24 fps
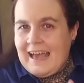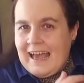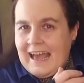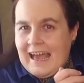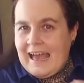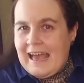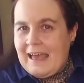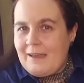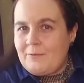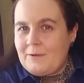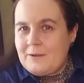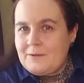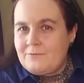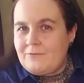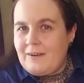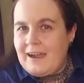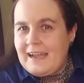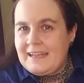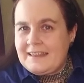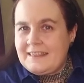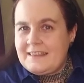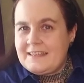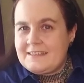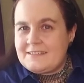I would
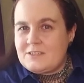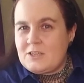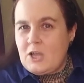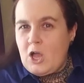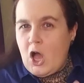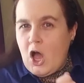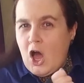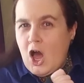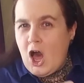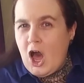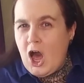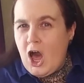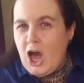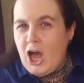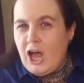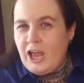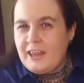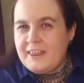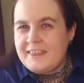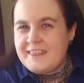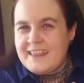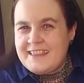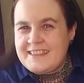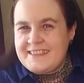ride this all
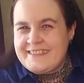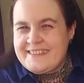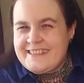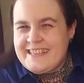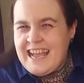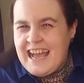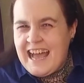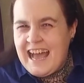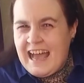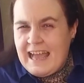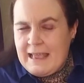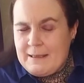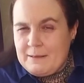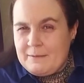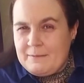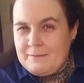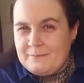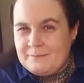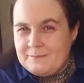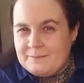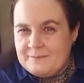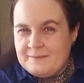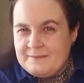the time.